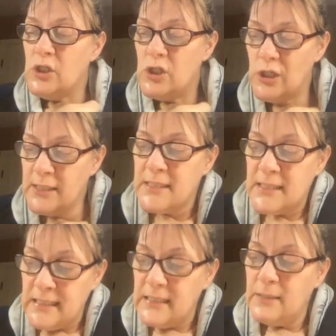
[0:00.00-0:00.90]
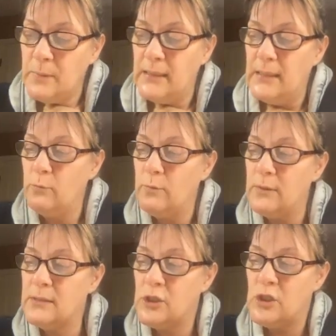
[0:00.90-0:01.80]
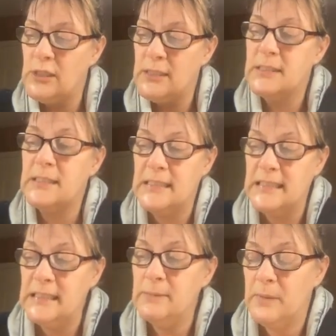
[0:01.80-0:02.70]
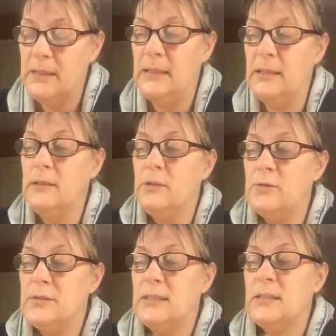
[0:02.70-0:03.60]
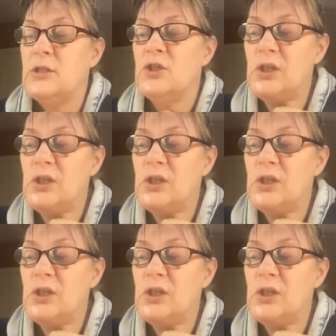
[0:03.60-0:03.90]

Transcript: GTP with GDP using